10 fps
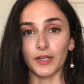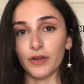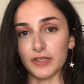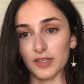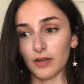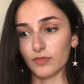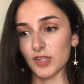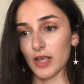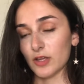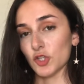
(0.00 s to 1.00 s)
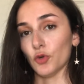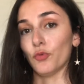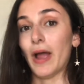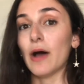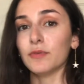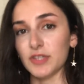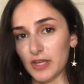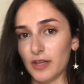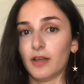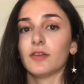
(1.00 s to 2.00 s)
Instead of saying
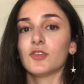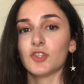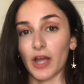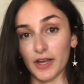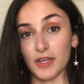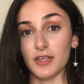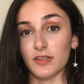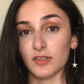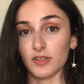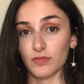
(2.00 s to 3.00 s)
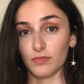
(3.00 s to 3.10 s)
surrounding, Chinese,